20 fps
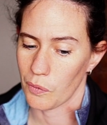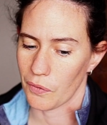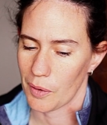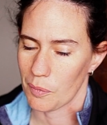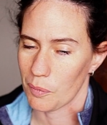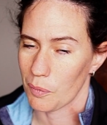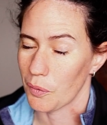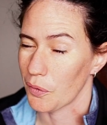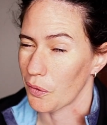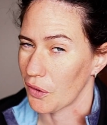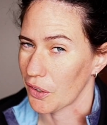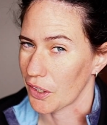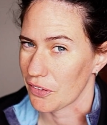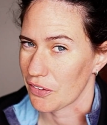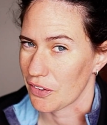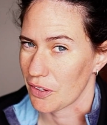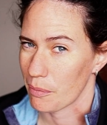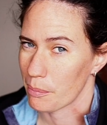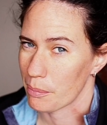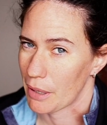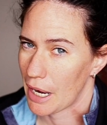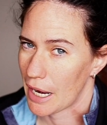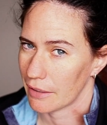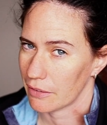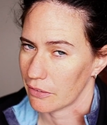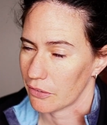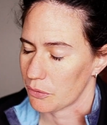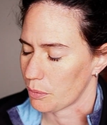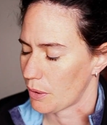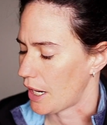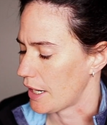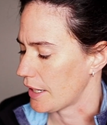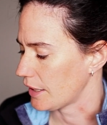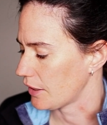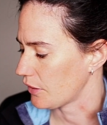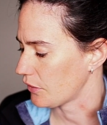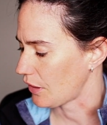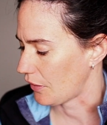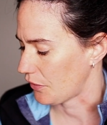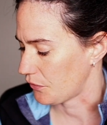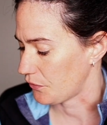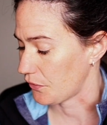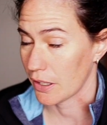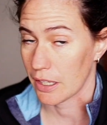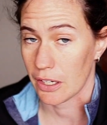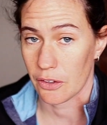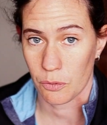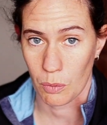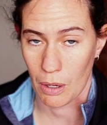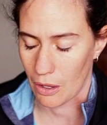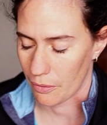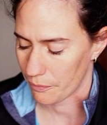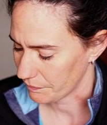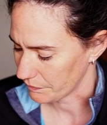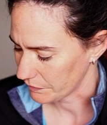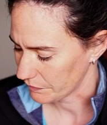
then we'll look at some bridleless riding. That's fun as well.